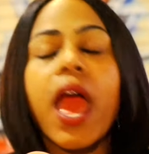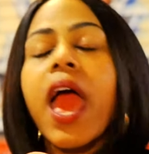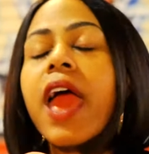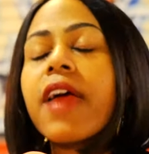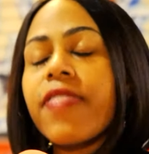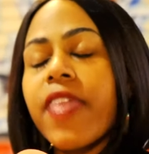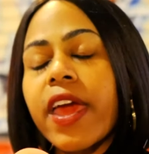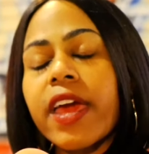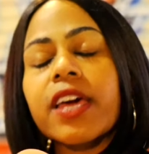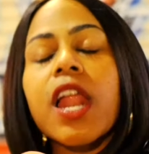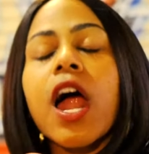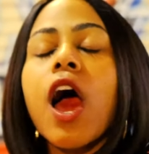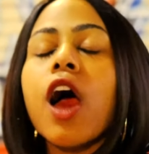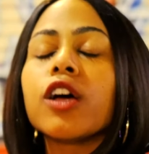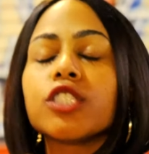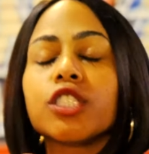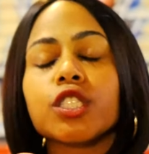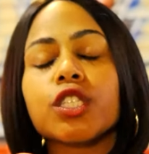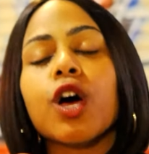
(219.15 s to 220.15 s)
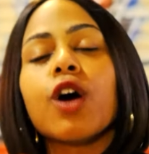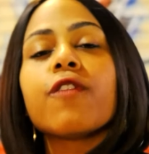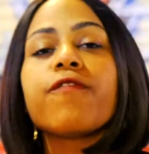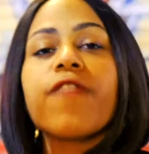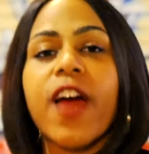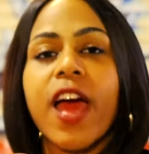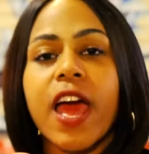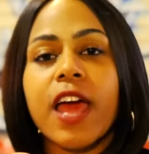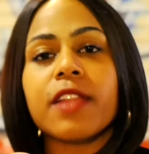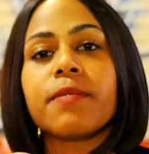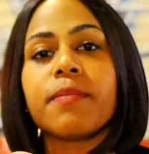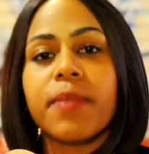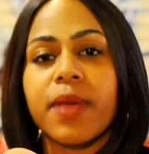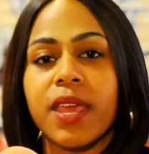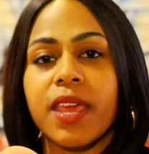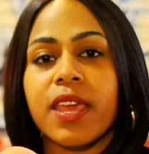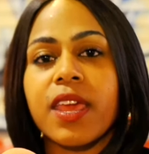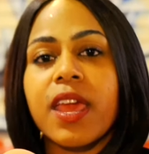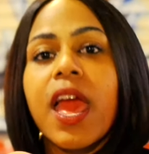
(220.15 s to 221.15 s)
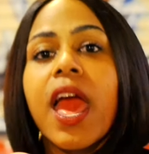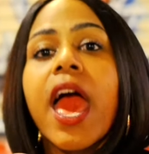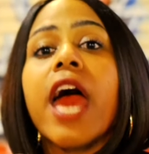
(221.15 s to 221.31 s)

And they can also find me